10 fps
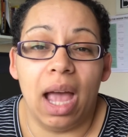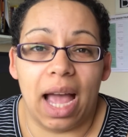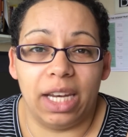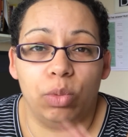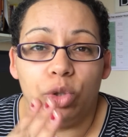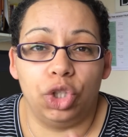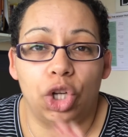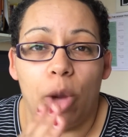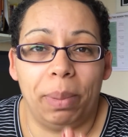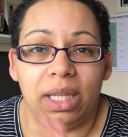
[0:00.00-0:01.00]
and it will
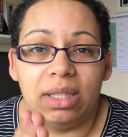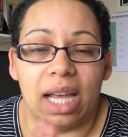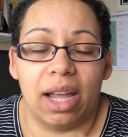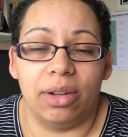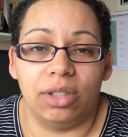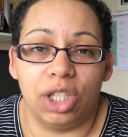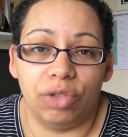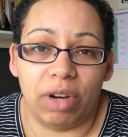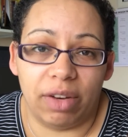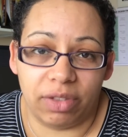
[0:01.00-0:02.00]
chop it down to the
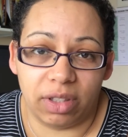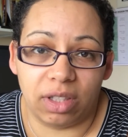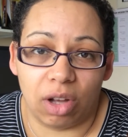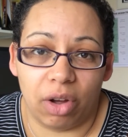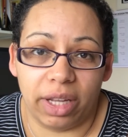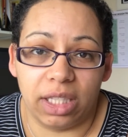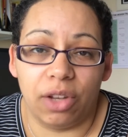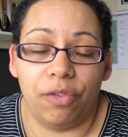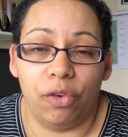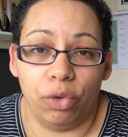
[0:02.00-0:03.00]
relevant size
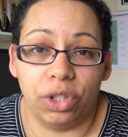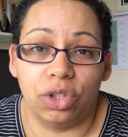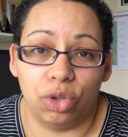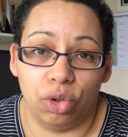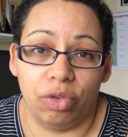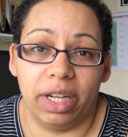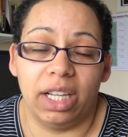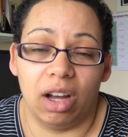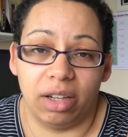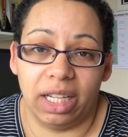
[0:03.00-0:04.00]
for the story
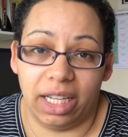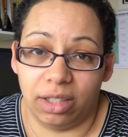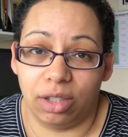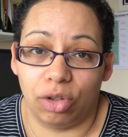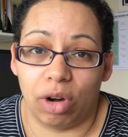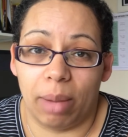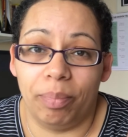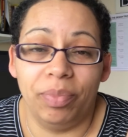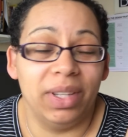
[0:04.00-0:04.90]
on Instagram.